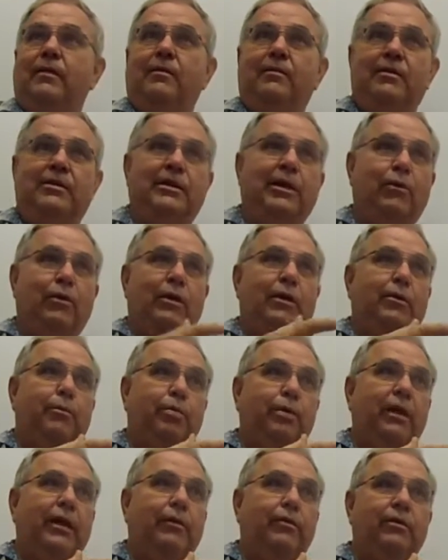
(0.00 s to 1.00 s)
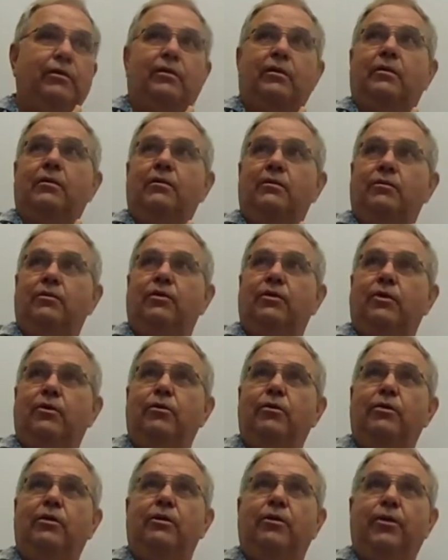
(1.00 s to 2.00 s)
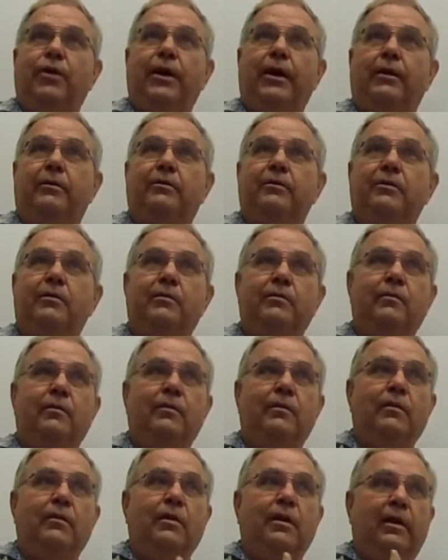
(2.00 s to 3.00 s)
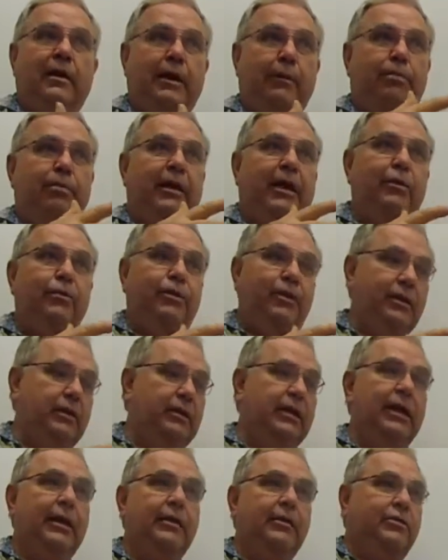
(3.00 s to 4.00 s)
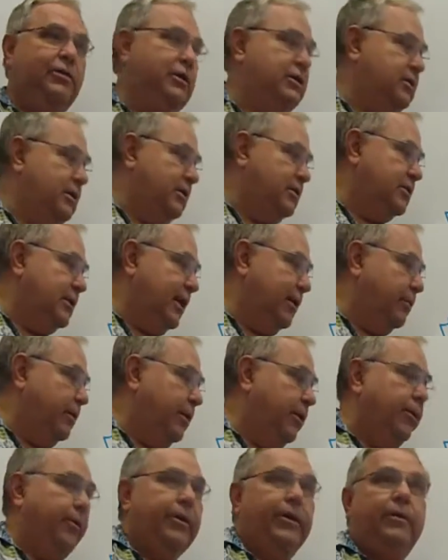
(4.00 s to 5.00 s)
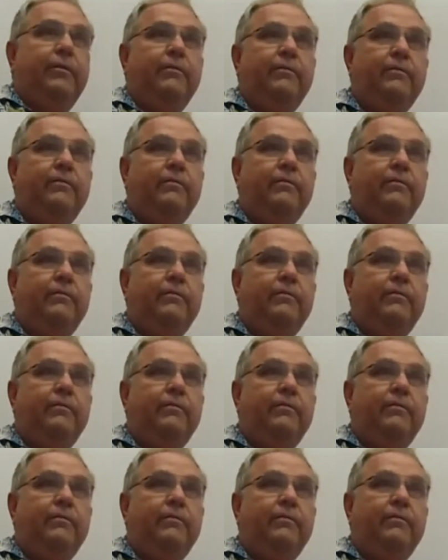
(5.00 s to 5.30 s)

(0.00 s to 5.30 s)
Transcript: because they wanted to play with the nuclear reactor. And they played with it and got into this unstable area.